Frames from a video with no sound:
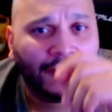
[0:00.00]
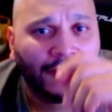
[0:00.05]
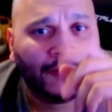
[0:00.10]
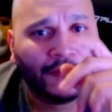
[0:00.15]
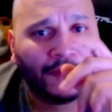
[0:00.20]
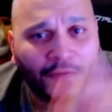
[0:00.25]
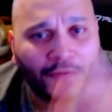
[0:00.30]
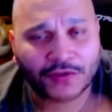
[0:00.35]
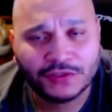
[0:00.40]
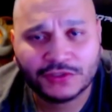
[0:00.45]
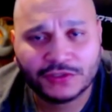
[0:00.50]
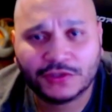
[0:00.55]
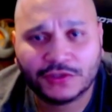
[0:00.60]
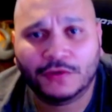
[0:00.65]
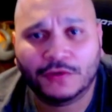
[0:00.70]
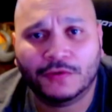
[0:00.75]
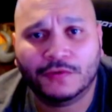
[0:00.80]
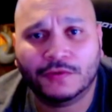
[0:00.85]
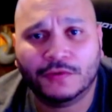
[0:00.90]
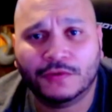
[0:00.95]

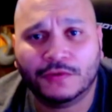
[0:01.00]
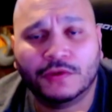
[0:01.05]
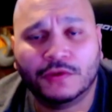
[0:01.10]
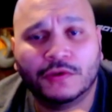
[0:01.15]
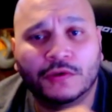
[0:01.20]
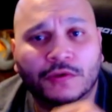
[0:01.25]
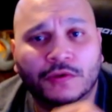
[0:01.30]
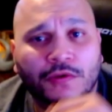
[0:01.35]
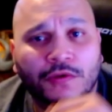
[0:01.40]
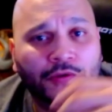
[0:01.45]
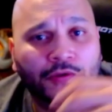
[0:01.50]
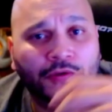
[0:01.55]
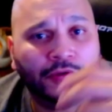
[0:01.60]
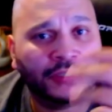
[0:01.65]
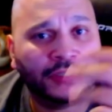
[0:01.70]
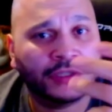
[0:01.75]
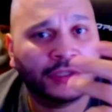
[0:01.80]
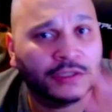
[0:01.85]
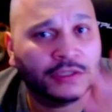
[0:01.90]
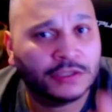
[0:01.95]
Also,
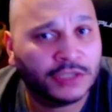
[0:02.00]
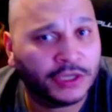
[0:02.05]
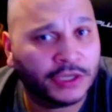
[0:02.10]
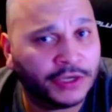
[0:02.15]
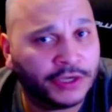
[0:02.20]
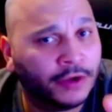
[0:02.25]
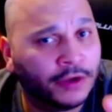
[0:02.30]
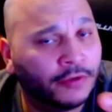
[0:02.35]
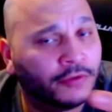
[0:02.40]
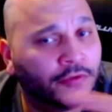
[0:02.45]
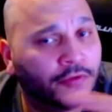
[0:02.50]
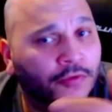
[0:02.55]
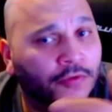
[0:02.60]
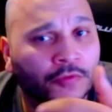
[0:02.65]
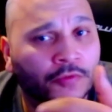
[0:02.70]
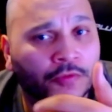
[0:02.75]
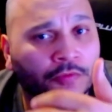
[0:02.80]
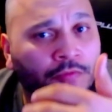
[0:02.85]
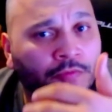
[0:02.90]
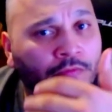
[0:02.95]
to note,
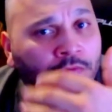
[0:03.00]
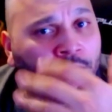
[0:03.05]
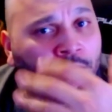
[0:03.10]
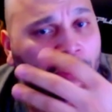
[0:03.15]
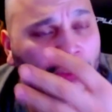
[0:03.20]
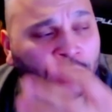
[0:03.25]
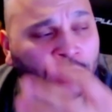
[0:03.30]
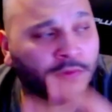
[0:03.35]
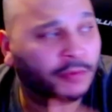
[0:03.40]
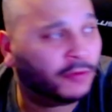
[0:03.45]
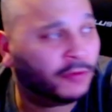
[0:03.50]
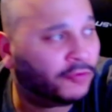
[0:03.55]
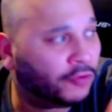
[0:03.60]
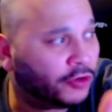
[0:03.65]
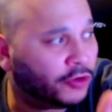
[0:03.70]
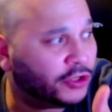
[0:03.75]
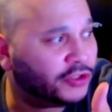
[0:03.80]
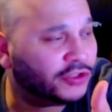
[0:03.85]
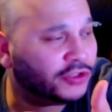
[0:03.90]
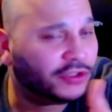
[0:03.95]
when you're
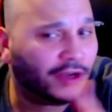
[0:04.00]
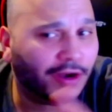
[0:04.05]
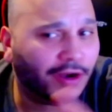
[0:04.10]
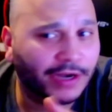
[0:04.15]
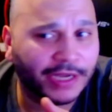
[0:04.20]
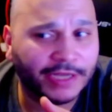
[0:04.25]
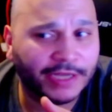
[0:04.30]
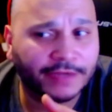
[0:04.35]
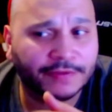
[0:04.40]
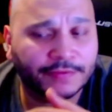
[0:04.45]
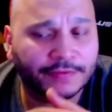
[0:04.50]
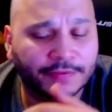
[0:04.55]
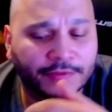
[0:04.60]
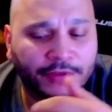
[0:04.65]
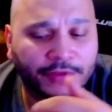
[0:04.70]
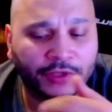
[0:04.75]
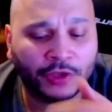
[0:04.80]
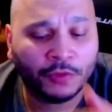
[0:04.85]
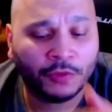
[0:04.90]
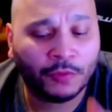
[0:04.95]
before you start it,
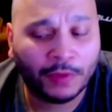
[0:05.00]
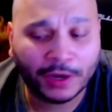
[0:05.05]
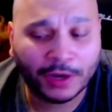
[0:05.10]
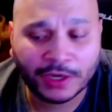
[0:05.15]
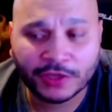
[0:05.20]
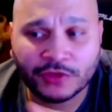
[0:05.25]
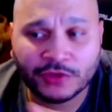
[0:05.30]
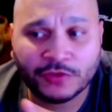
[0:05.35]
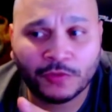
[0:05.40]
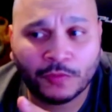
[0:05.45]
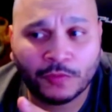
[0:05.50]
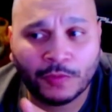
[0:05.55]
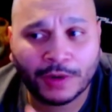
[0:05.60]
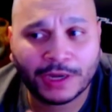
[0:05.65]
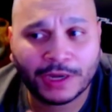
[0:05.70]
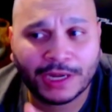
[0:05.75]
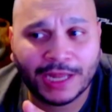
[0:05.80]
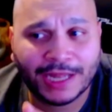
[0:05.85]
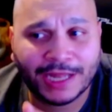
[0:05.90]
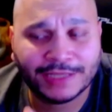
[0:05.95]
you want to do
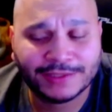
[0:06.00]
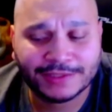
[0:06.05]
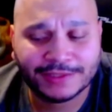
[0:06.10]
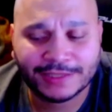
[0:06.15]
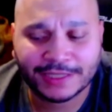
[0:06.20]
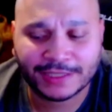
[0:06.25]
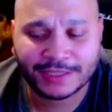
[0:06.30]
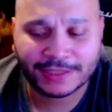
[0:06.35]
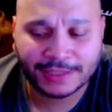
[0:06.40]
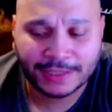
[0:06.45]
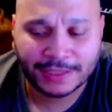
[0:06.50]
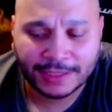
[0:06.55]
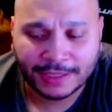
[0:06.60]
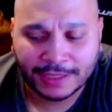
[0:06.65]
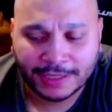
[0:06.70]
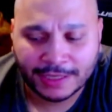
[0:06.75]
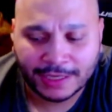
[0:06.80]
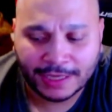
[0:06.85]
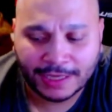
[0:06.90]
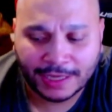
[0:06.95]
one last thing,
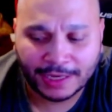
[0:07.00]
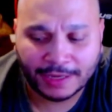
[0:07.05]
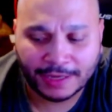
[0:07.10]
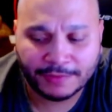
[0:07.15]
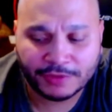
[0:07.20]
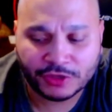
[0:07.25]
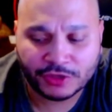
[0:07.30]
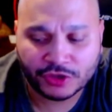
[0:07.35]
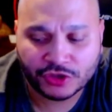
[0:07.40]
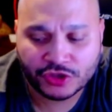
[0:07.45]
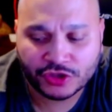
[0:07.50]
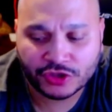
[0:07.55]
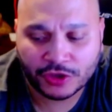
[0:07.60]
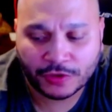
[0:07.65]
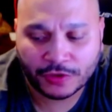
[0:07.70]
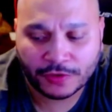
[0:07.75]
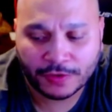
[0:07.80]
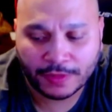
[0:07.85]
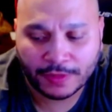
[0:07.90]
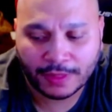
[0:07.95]
and let me just show
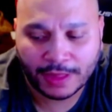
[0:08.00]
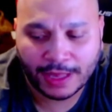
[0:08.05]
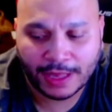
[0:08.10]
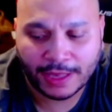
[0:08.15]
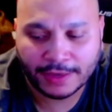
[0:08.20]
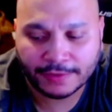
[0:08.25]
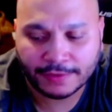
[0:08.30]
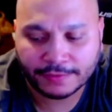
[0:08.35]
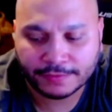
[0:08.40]
you that.